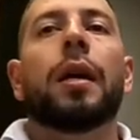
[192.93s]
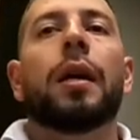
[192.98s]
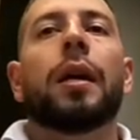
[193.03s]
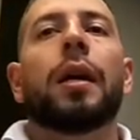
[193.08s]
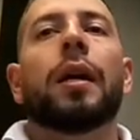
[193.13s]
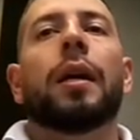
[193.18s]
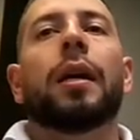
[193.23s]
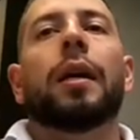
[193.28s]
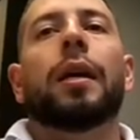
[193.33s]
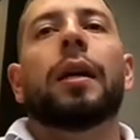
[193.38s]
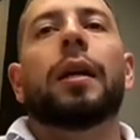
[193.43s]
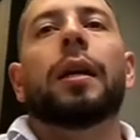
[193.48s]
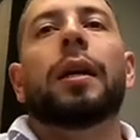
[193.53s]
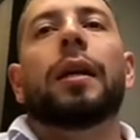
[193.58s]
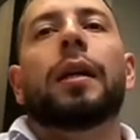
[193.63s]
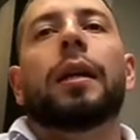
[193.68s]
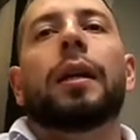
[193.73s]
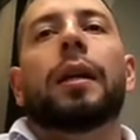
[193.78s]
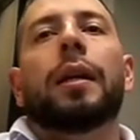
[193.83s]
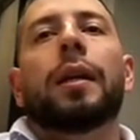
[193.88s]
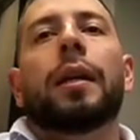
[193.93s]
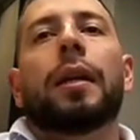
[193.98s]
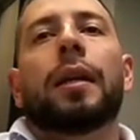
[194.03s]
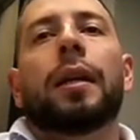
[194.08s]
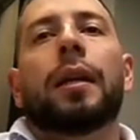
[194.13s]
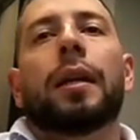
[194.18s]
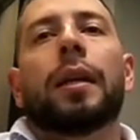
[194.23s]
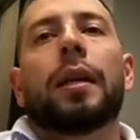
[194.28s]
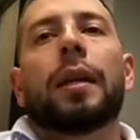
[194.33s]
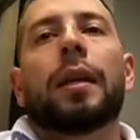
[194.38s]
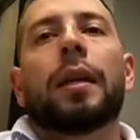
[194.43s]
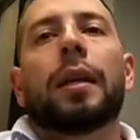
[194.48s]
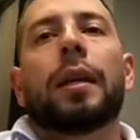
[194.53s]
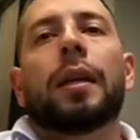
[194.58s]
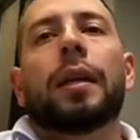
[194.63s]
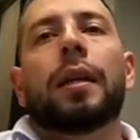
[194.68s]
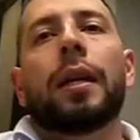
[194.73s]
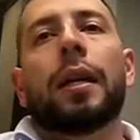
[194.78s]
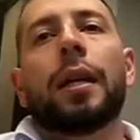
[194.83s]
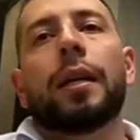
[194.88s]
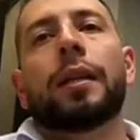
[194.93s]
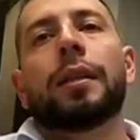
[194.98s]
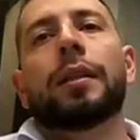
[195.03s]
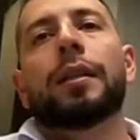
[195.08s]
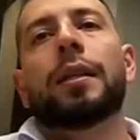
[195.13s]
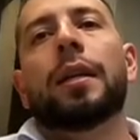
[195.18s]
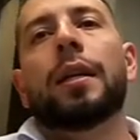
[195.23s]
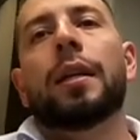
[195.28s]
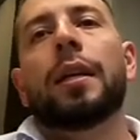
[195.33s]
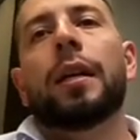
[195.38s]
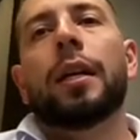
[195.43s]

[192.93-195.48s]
In this